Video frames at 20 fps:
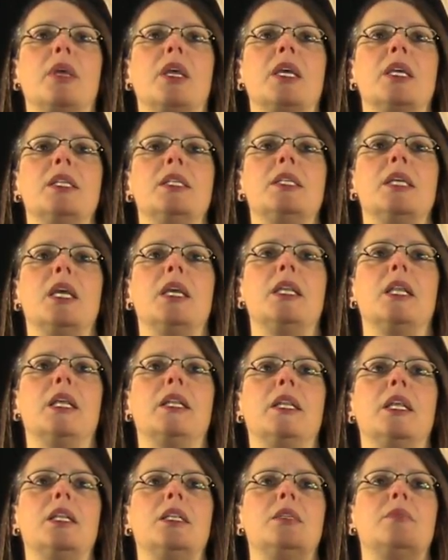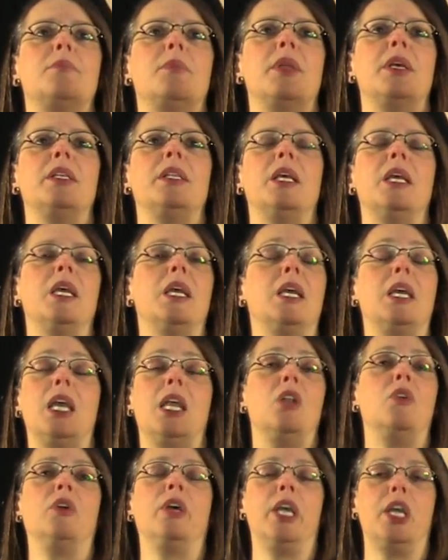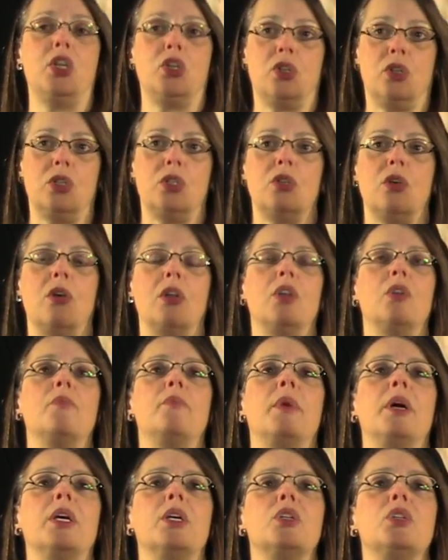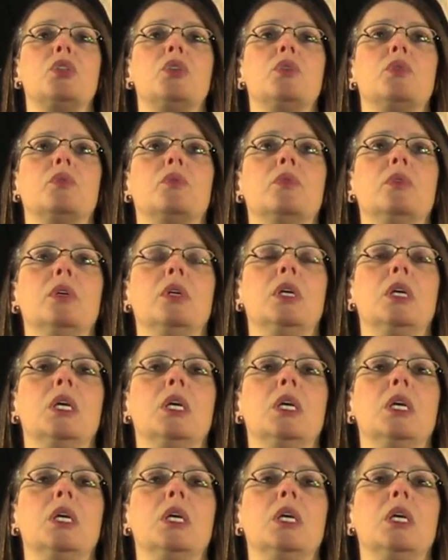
I can say that the, the elongation sorry, of bar 2,